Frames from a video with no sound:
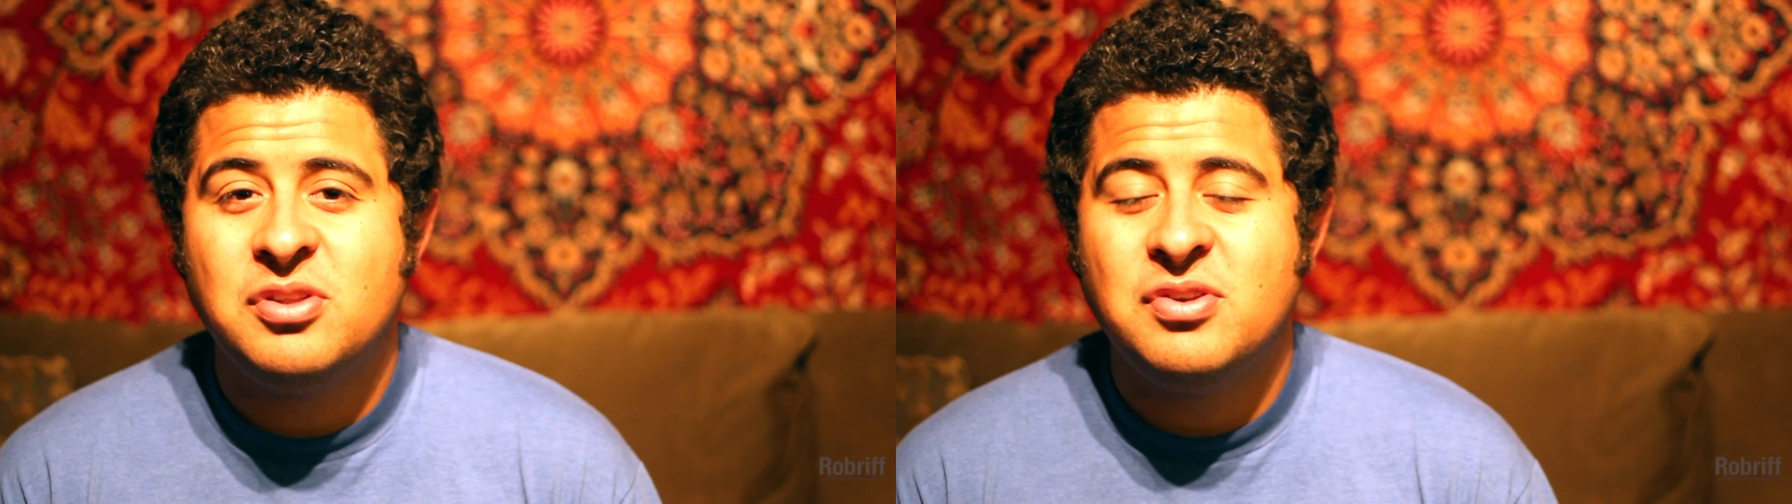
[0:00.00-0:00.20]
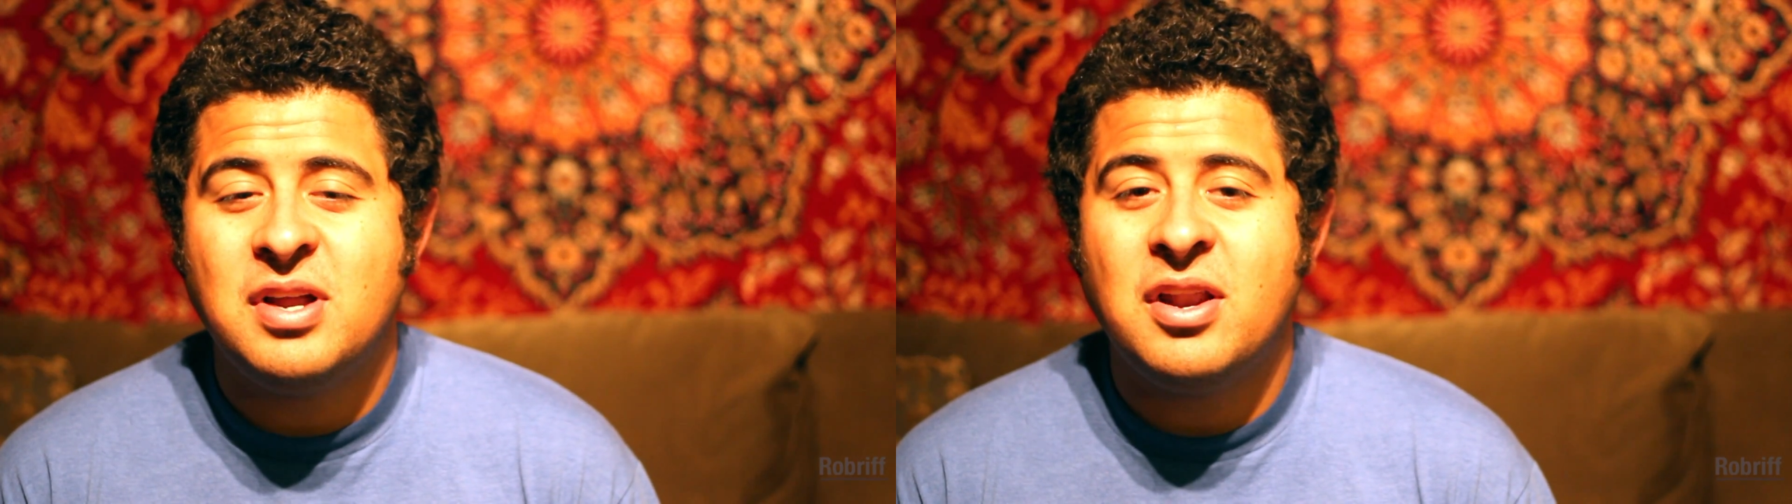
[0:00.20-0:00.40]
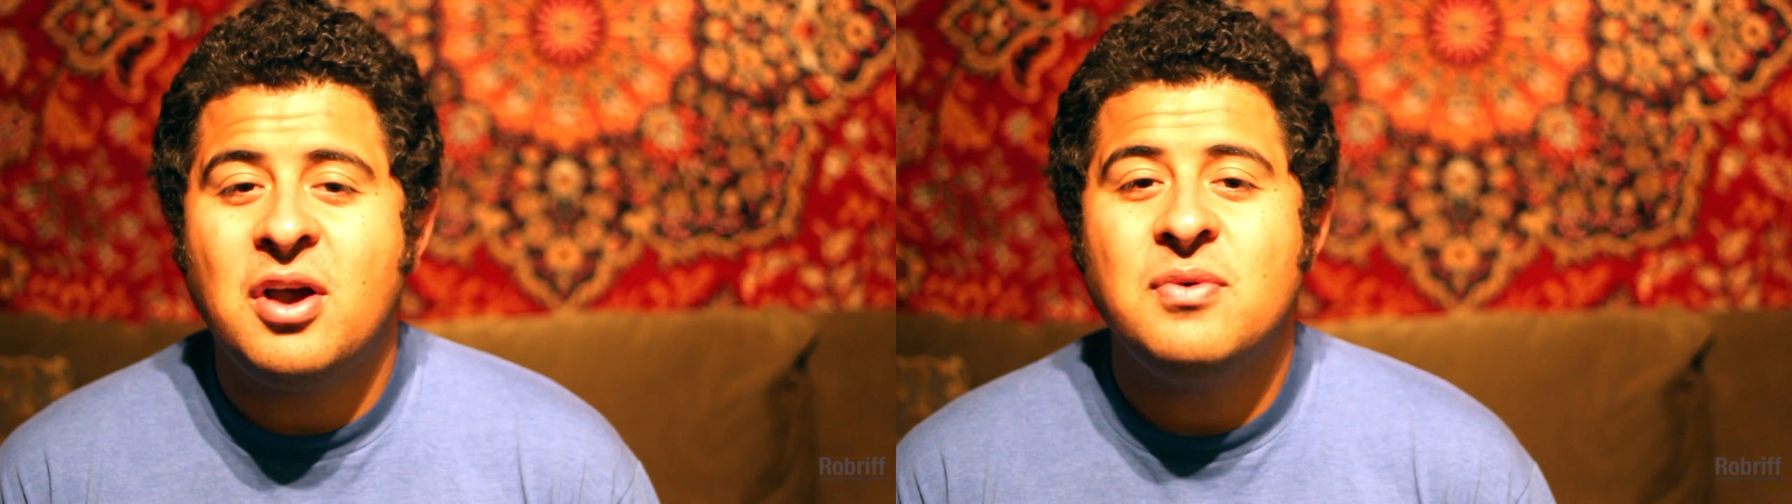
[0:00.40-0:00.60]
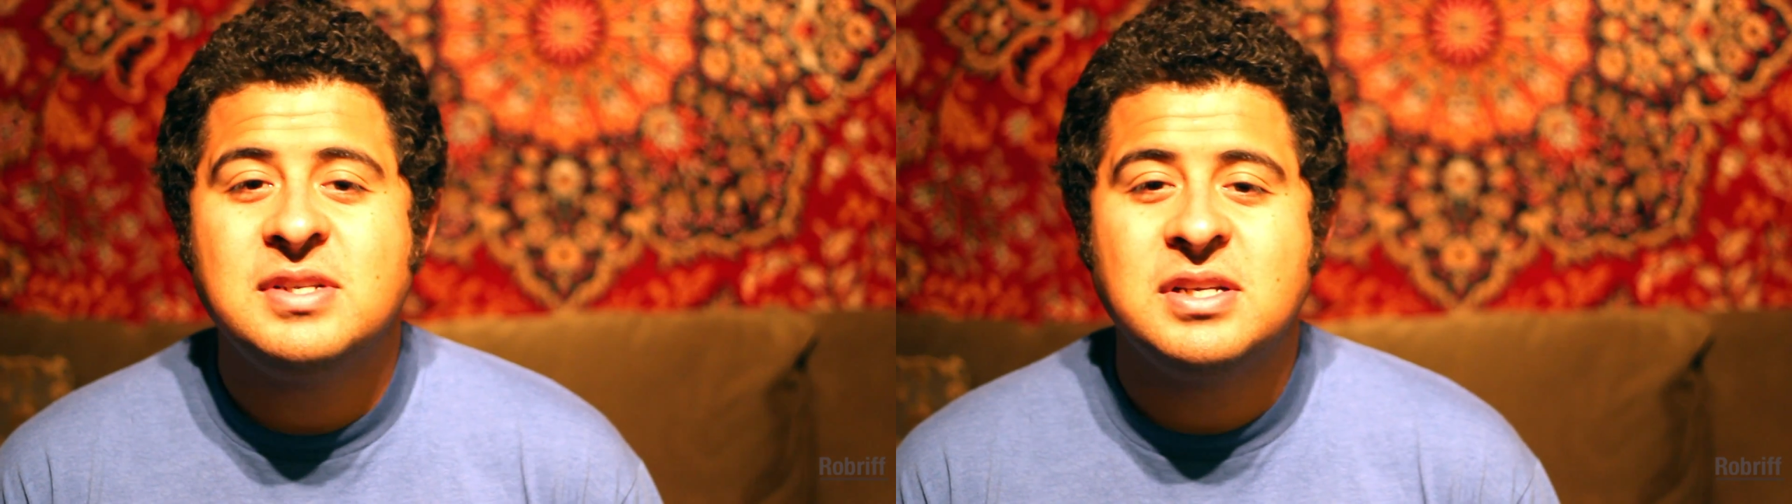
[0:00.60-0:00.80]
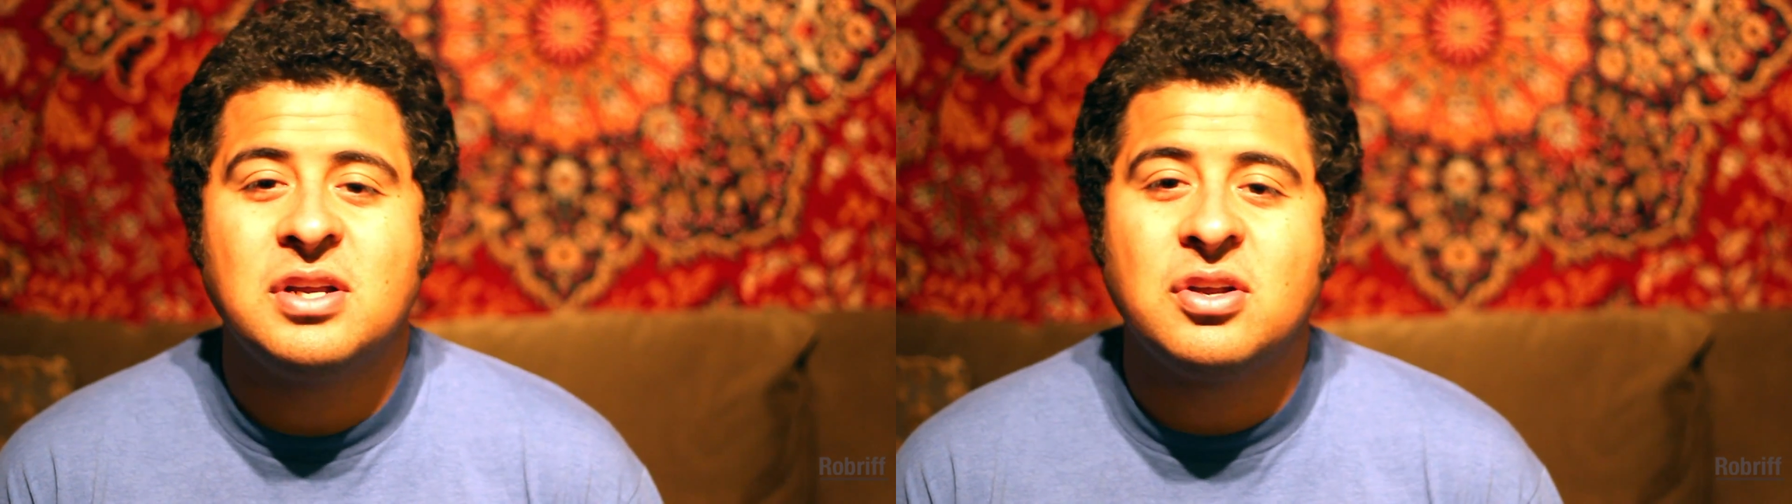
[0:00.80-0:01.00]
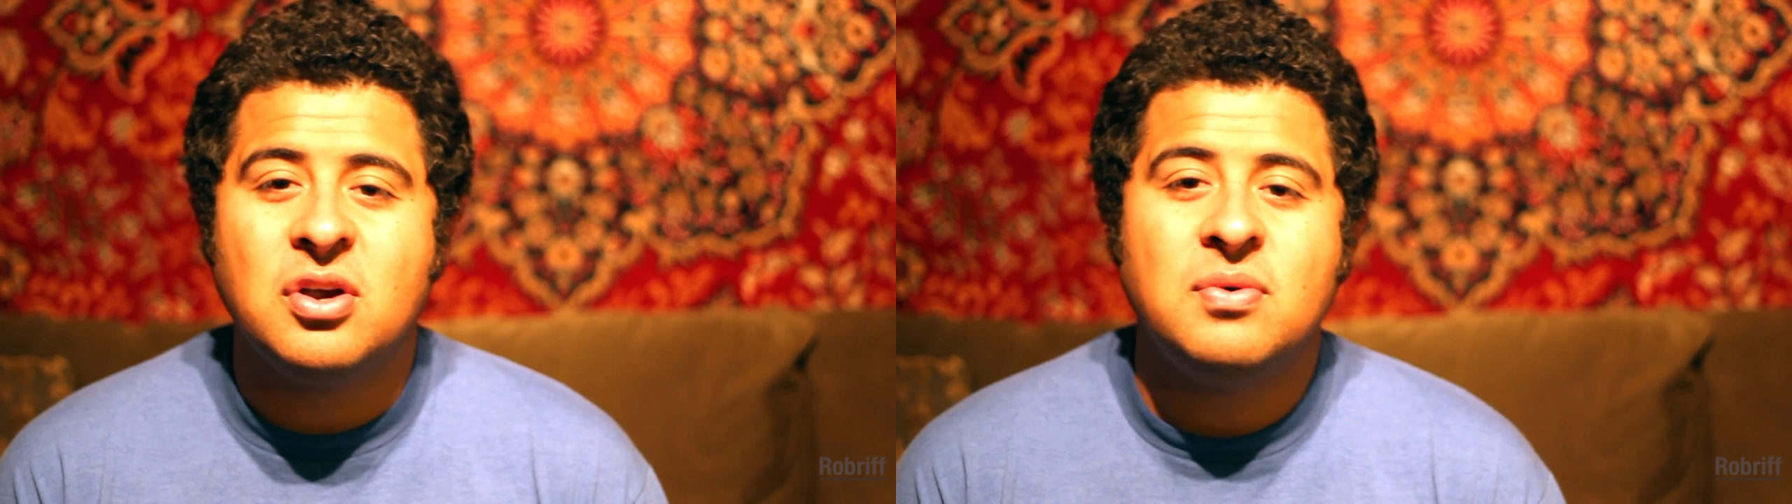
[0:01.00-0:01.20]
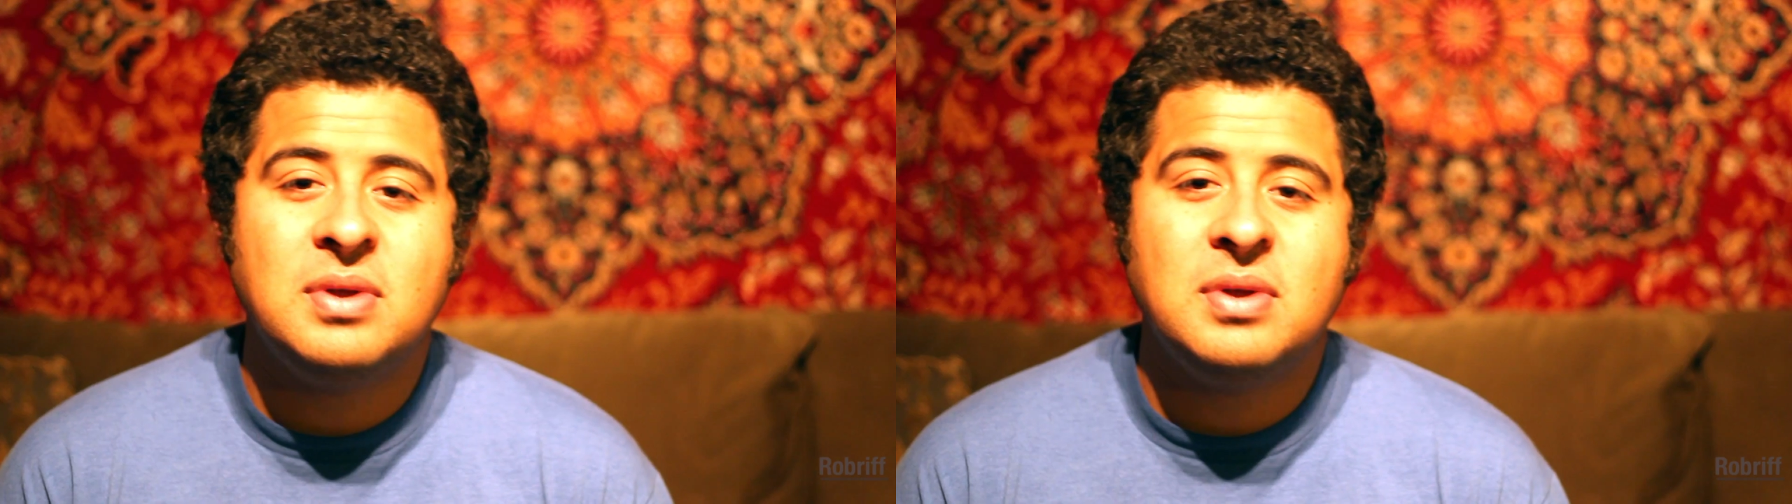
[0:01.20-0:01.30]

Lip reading: you're not always gonna go